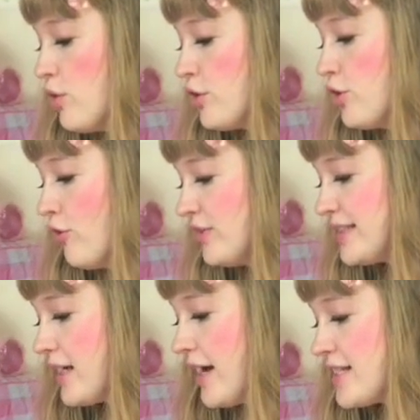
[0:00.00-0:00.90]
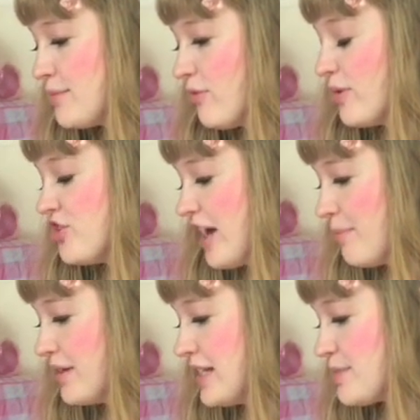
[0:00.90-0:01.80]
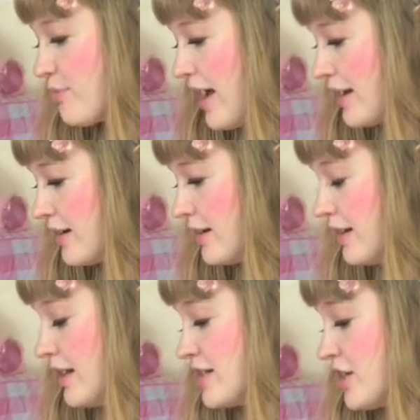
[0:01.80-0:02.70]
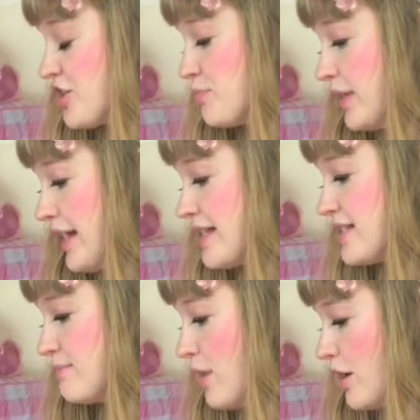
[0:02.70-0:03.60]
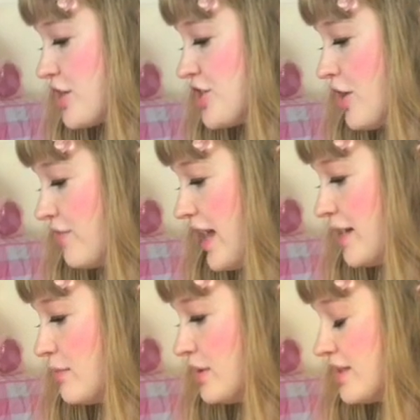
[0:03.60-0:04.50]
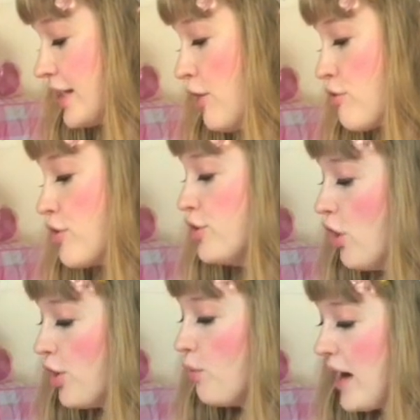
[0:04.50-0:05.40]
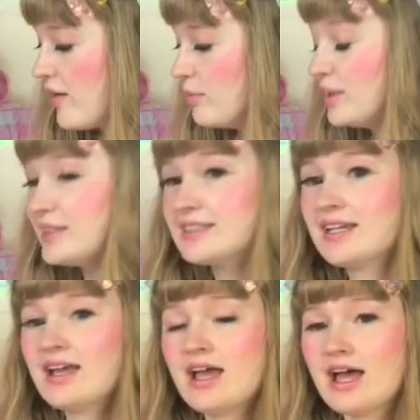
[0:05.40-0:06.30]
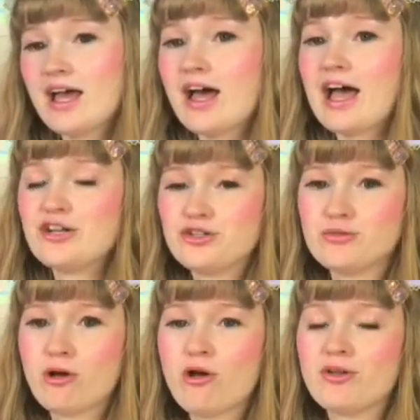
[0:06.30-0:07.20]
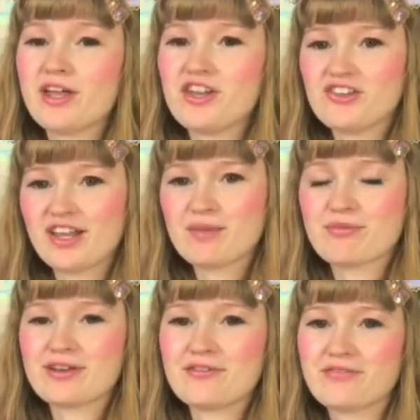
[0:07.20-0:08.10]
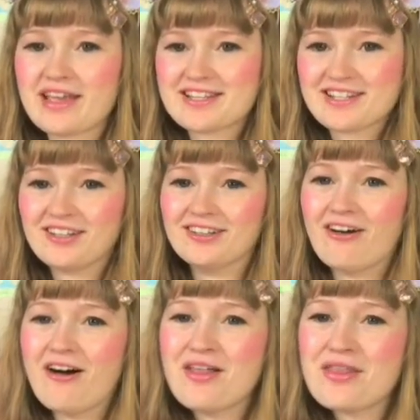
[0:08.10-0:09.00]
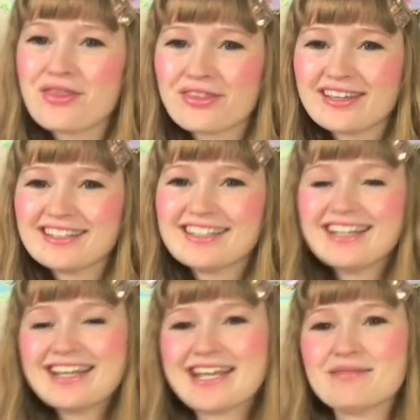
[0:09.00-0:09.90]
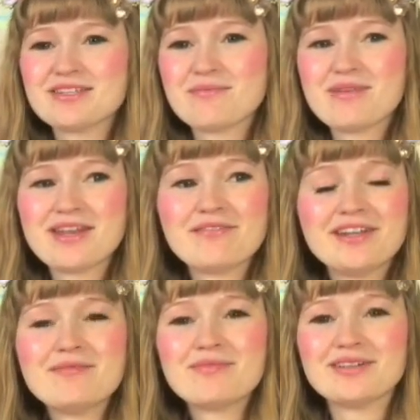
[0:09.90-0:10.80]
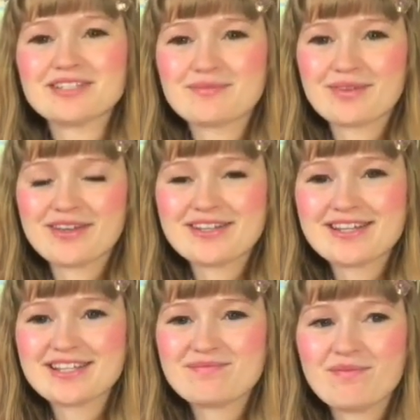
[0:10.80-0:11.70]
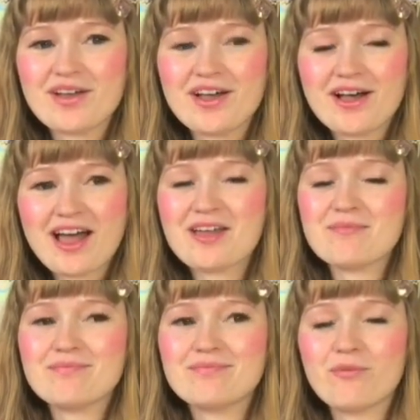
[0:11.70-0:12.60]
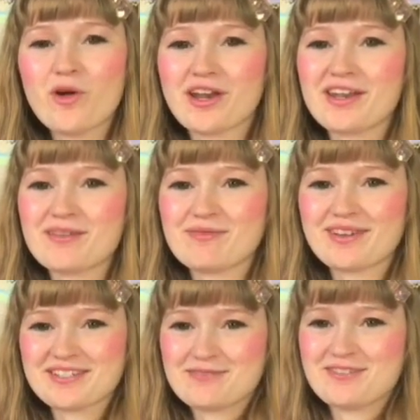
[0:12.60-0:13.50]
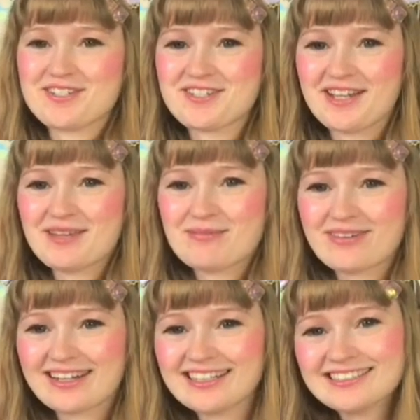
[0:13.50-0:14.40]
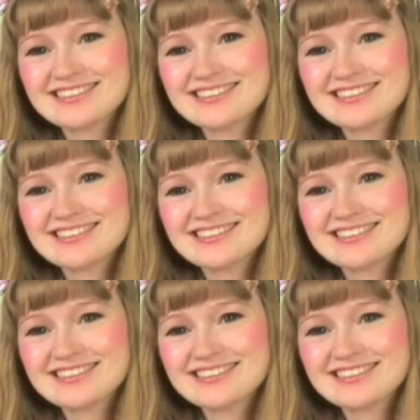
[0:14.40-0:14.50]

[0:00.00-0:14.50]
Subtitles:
own a novelty item from a Japanese brand, such as plates, mugs, stuffed animals, and other non-wearables. I do own an Angelic Pretty face cloth. It was a bit of an impulse purchase, but I wanted it because it was Angelic Pretty.